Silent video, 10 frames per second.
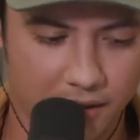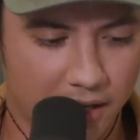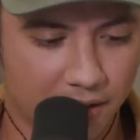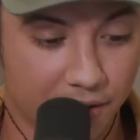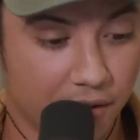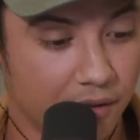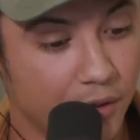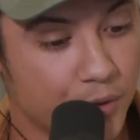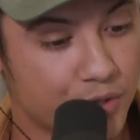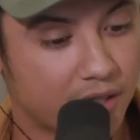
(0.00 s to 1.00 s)

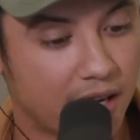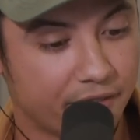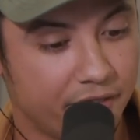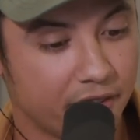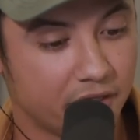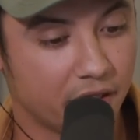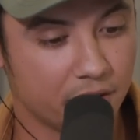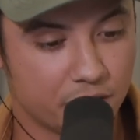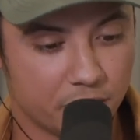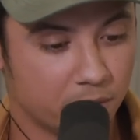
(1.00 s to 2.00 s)
user God 50 on
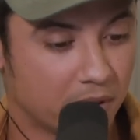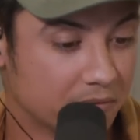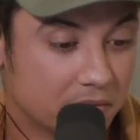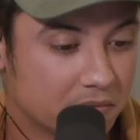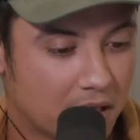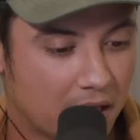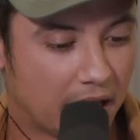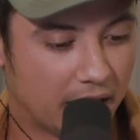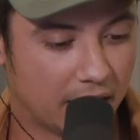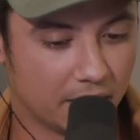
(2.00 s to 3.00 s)
YouTube.
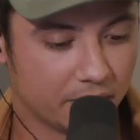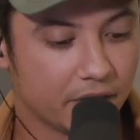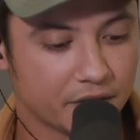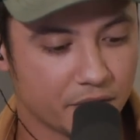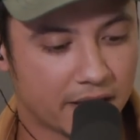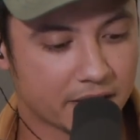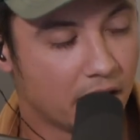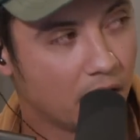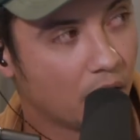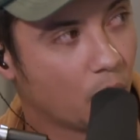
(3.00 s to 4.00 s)
Thanks for asking.
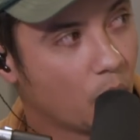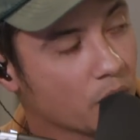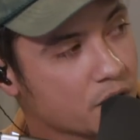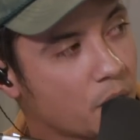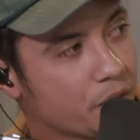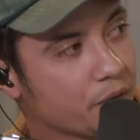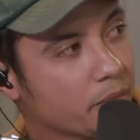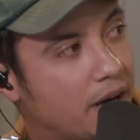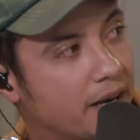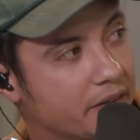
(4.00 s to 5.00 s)
What's going through
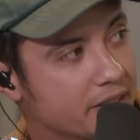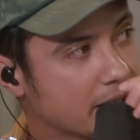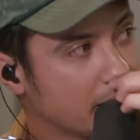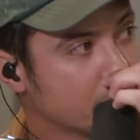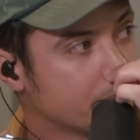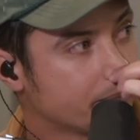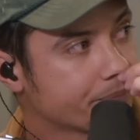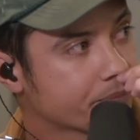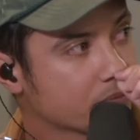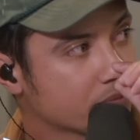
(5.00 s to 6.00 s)
your mind in this game
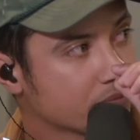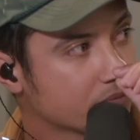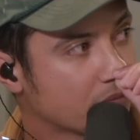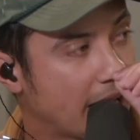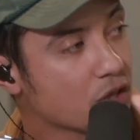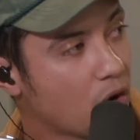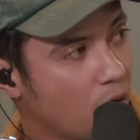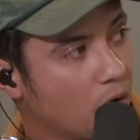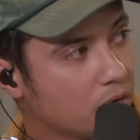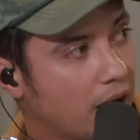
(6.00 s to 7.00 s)
as a
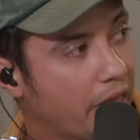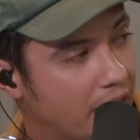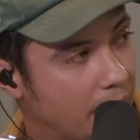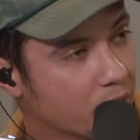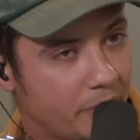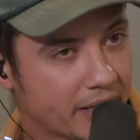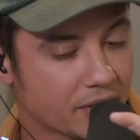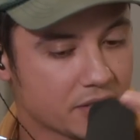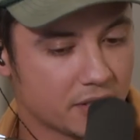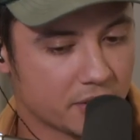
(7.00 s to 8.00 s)
whole? And then I'm going to pick
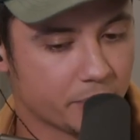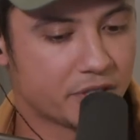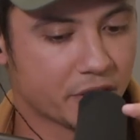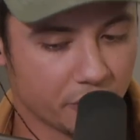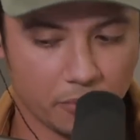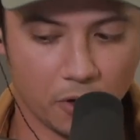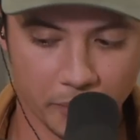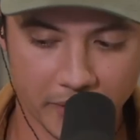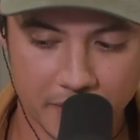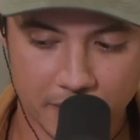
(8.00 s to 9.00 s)
out some particular
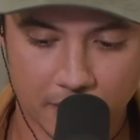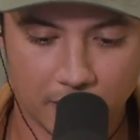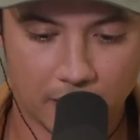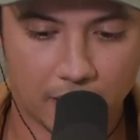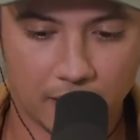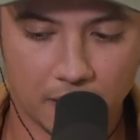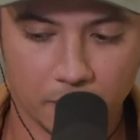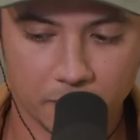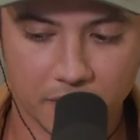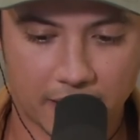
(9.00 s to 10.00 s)
moments
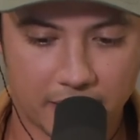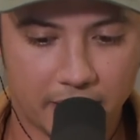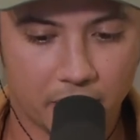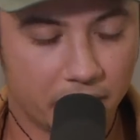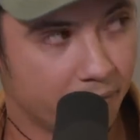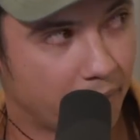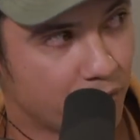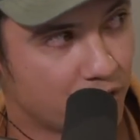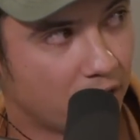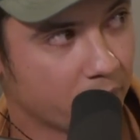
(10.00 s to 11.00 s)
to kind of narrow it in,
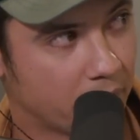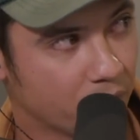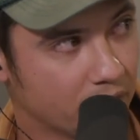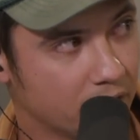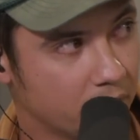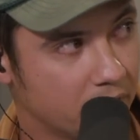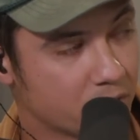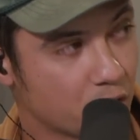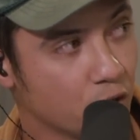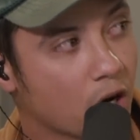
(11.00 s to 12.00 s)
maybe jog your memory a little bit.
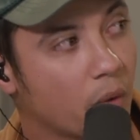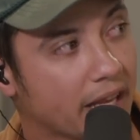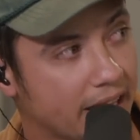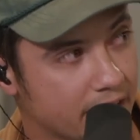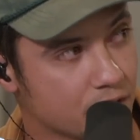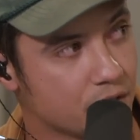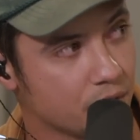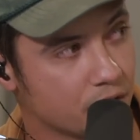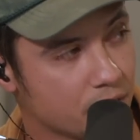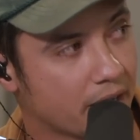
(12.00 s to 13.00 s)
So you're going
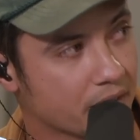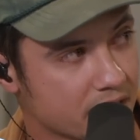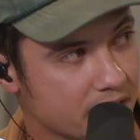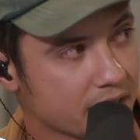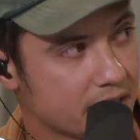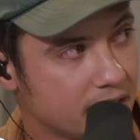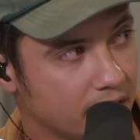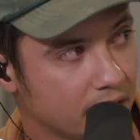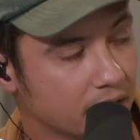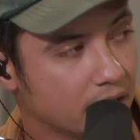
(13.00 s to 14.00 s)
into the
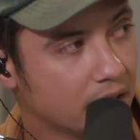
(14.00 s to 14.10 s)
2016